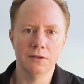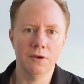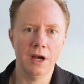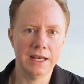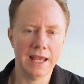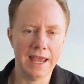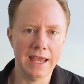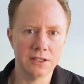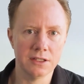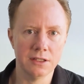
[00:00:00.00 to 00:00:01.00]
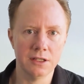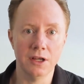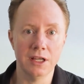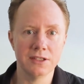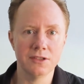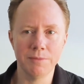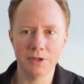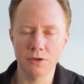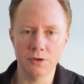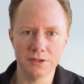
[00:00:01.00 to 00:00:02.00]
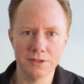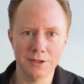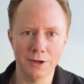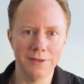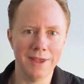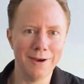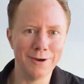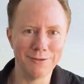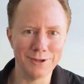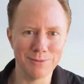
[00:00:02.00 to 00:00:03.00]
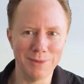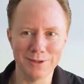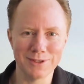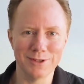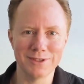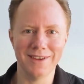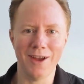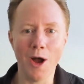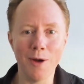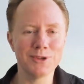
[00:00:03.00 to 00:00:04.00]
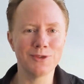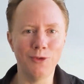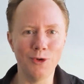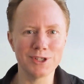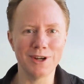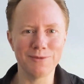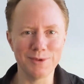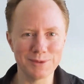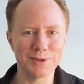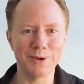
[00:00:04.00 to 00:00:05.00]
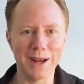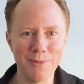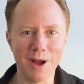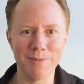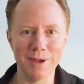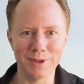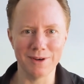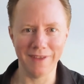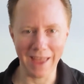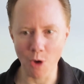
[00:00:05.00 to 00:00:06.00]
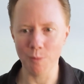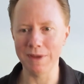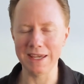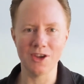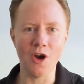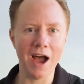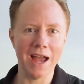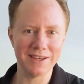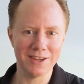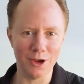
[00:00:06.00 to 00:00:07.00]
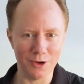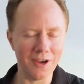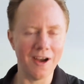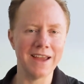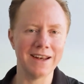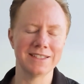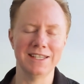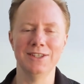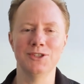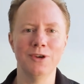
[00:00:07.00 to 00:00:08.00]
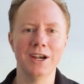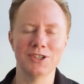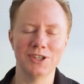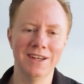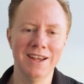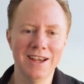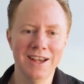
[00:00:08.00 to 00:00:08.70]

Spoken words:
right? And it's not because they're inefficient people. It's because I'm just fortunate to be surrounded by people that have helped me guide us in the direction